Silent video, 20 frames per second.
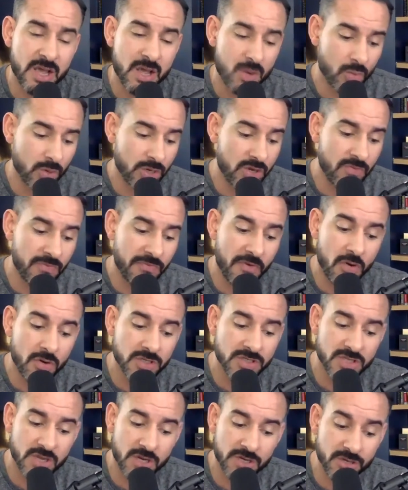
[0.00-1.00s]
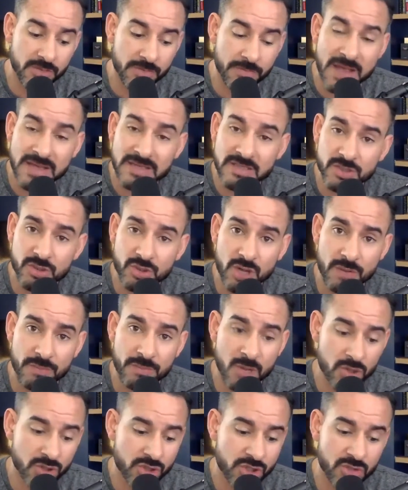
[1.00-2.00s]
When you focus on your mental,
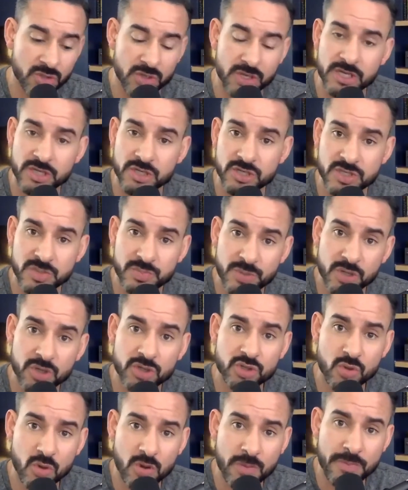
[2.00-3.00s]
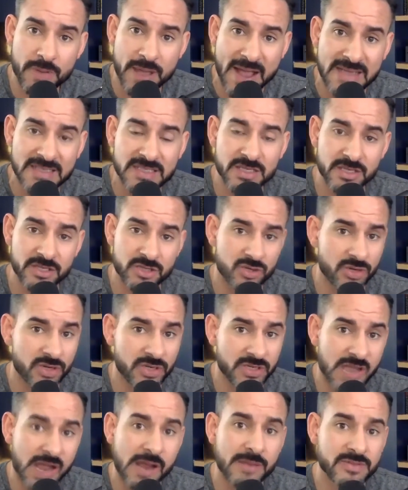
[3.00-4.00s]
emotional, and your spiritual capacity during
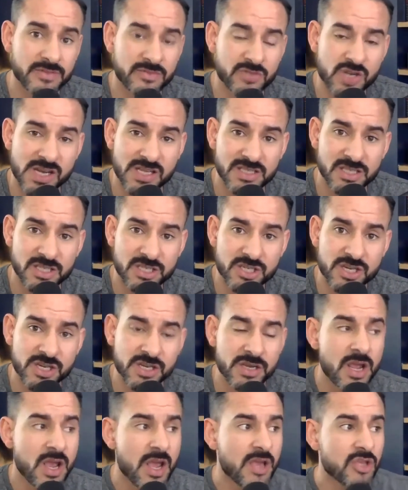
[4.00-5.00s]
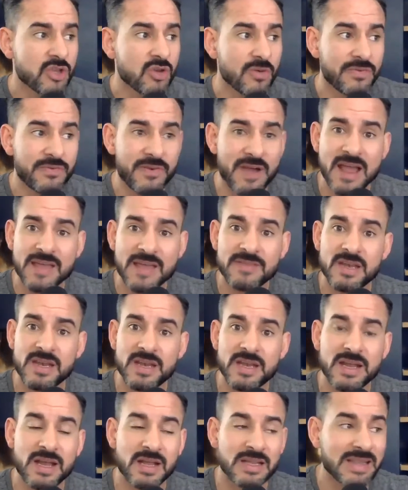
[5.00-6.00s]
times of transition, you'll find that
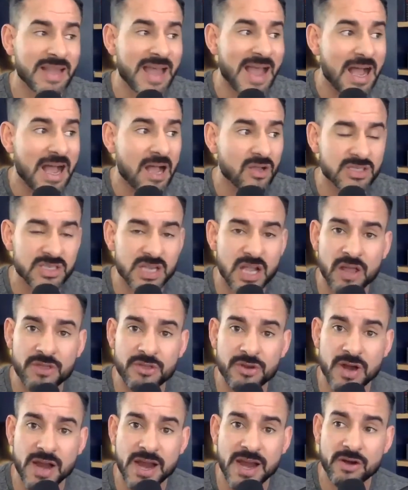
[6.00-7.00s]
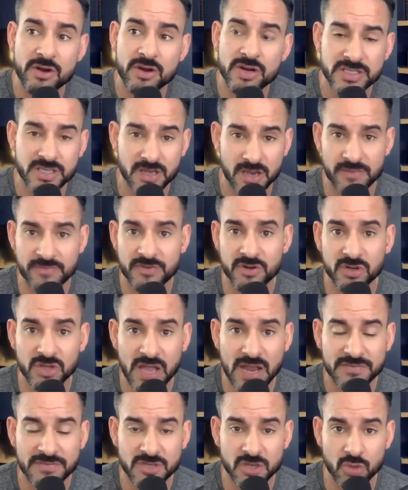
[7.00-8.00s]
it allows other areas of your
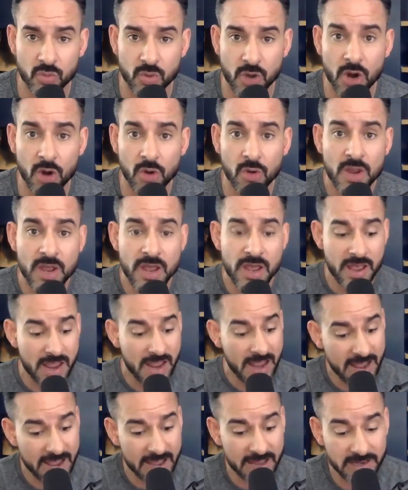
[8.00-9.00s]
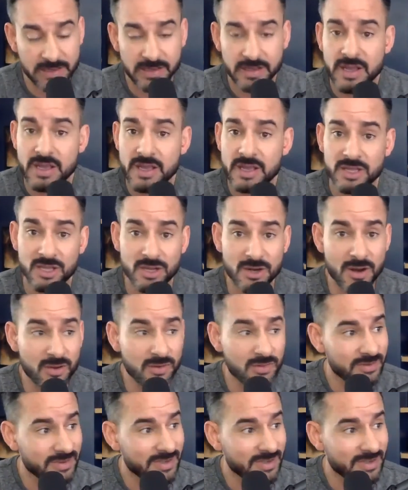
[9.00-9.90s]
life to grow. And, you know,